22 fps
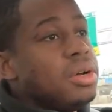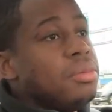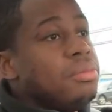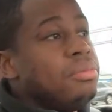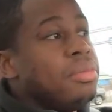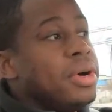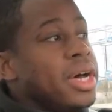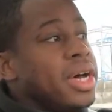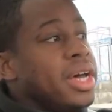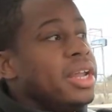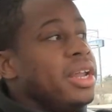
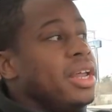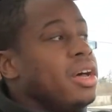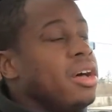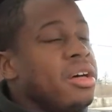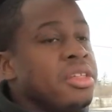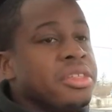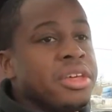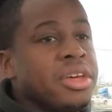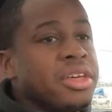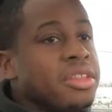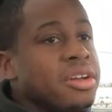But
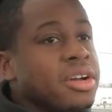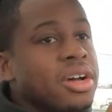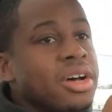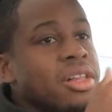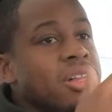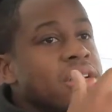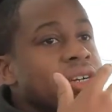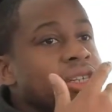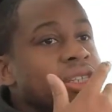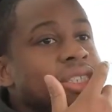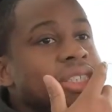all the other
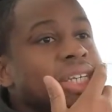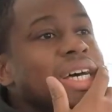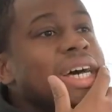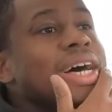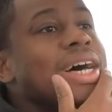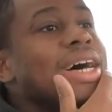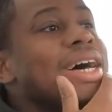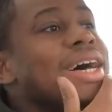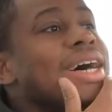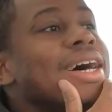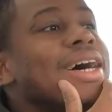colors,
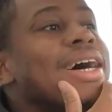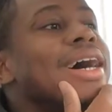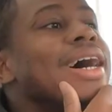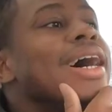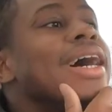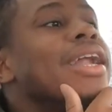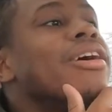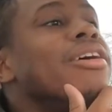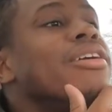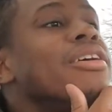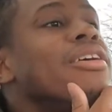
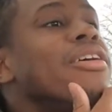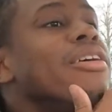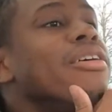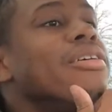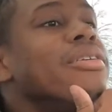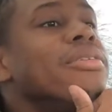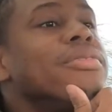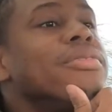I don't know.